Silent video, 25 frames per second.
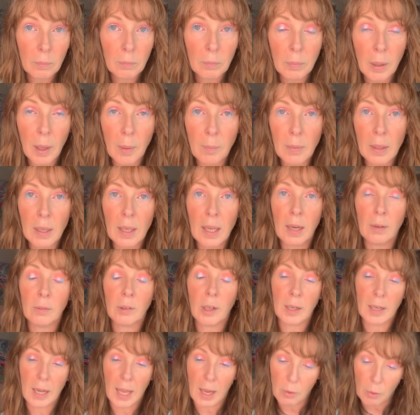pumping out
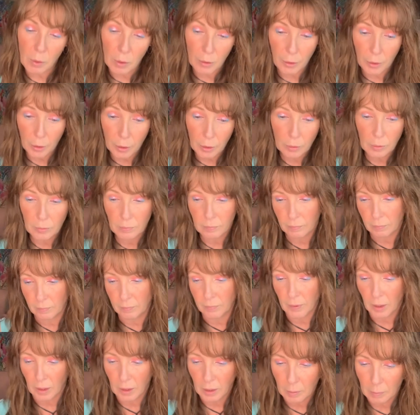right now, although
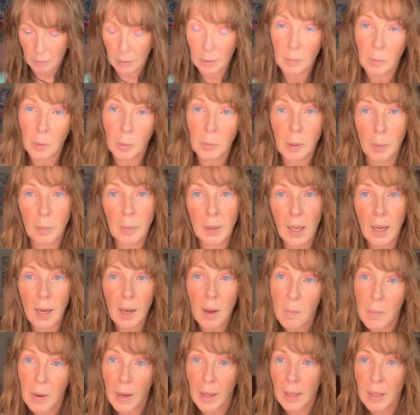a lot of people probably
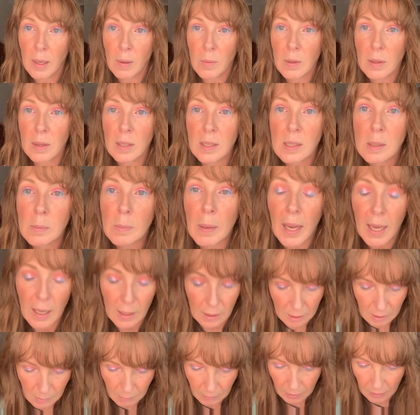are playing with this
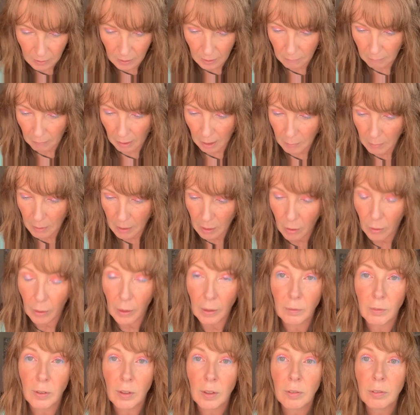palette, but they may be
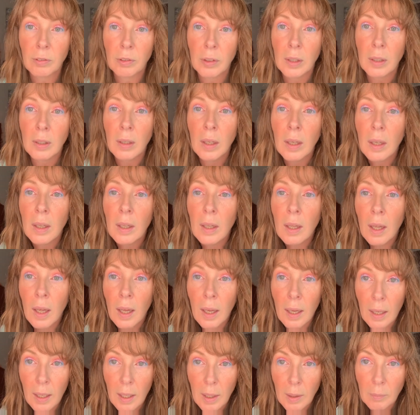going for different
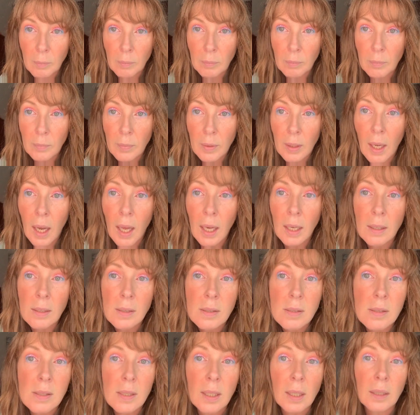um,
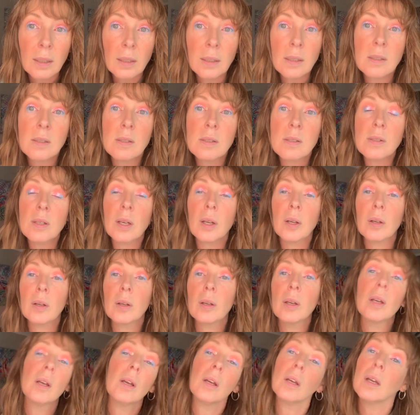colours in it. So,
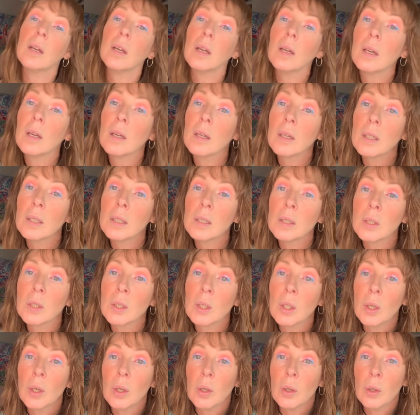
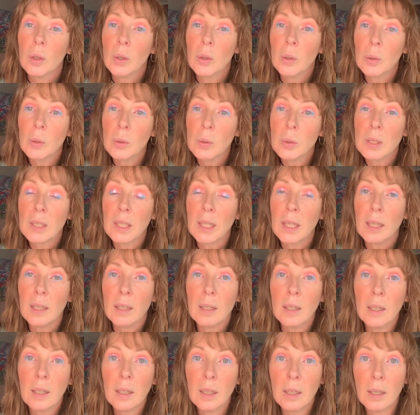oh dear,
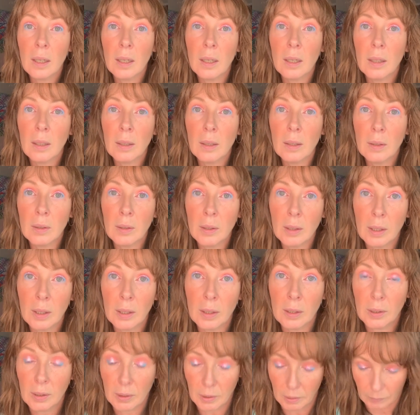uh,
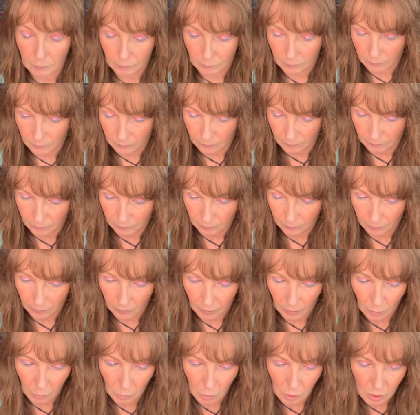
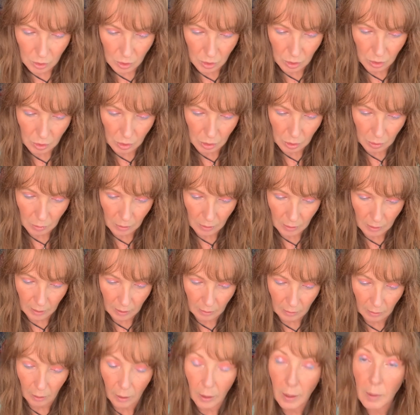what to do with
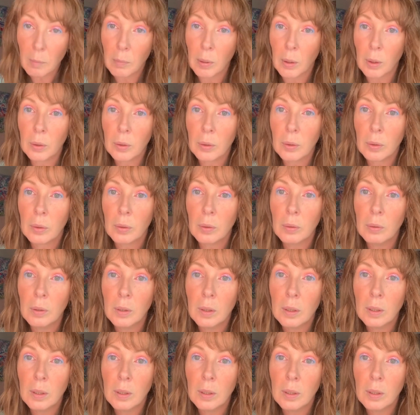that light blue.